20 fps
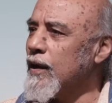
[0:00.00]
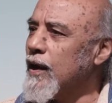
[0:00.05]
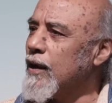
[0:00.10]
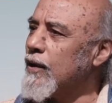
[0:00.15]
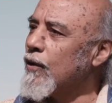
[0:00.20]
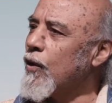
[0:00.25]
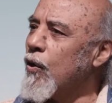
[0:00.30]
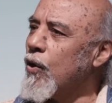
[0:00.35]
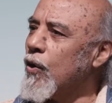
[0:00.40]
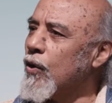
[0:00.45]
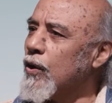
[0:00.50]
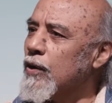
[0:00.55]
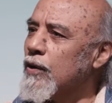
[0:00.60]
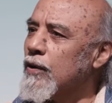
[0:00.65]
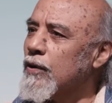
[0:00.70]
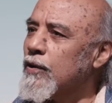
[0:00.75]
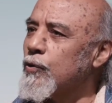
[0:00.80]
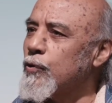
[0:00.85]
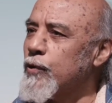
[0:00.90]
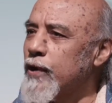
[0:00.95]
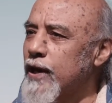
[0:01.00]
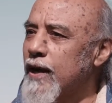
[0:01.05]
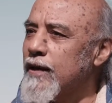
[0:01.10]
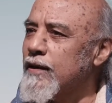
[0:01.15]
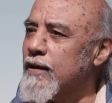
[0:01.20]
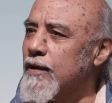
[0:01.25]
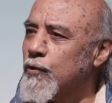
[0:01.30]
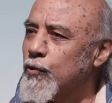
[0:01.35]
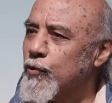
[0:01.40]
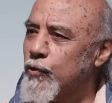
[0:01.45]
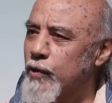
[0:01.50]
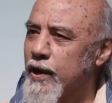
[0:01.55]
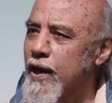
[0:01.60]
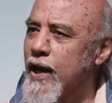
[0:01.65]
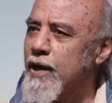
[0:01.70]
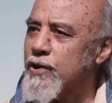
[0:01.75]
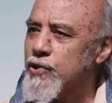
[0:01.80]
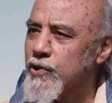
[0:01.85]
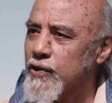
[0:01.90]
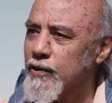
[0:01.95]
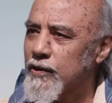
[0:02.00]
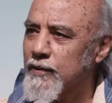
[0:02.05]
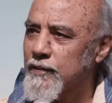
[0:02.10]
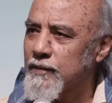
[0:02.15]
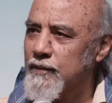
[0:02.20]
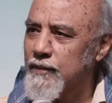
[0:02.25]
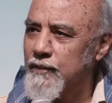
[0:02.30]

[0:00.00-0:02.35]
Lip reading: in all created creation,